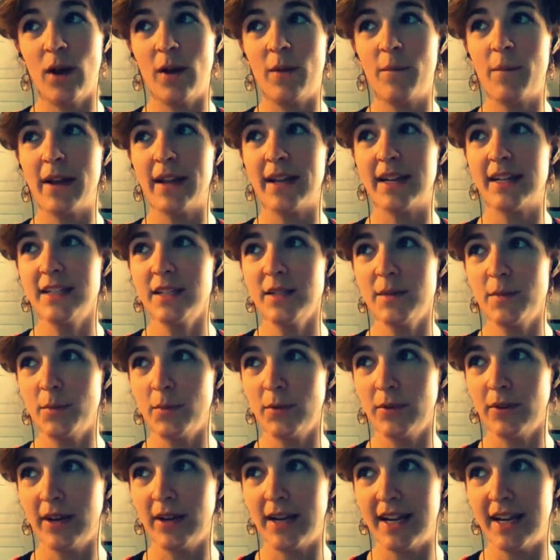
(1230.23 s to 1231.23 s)
my
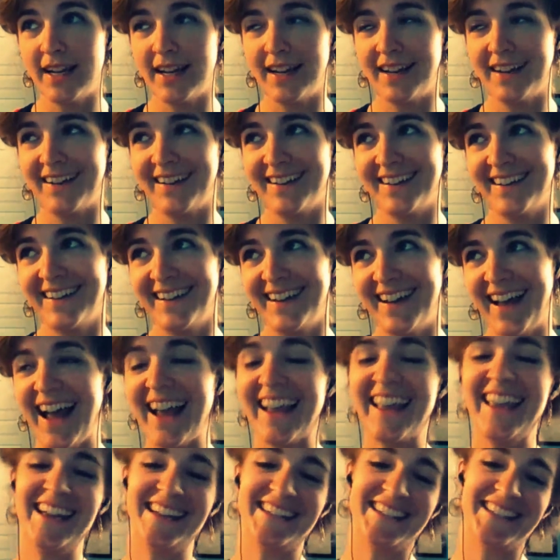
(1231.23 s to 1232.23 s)
inspiration, I
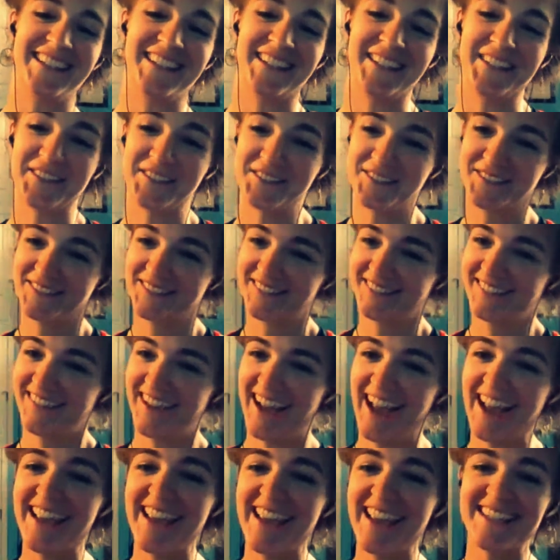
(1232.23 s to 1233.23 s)
can't tell you. I
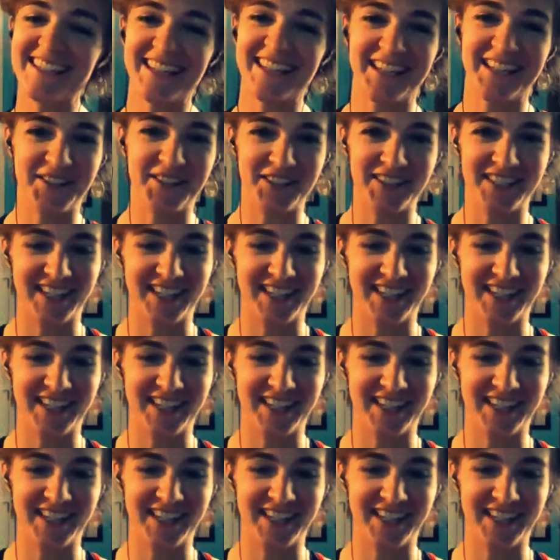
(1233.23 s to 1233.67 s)
can't tell you until